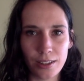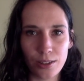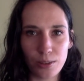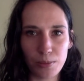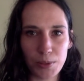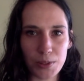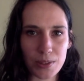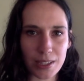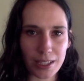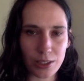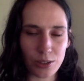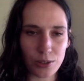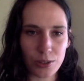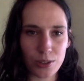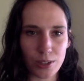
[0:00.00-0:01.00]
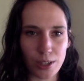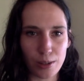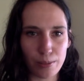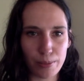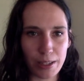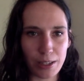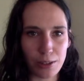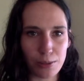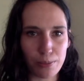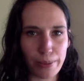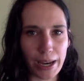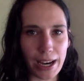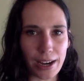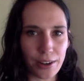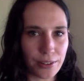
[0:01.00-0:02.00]
almost like usurping your
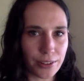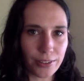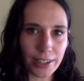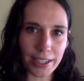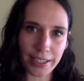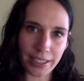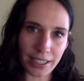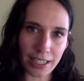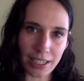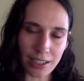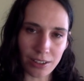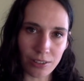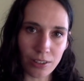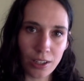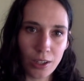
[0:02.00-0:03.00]
power right now,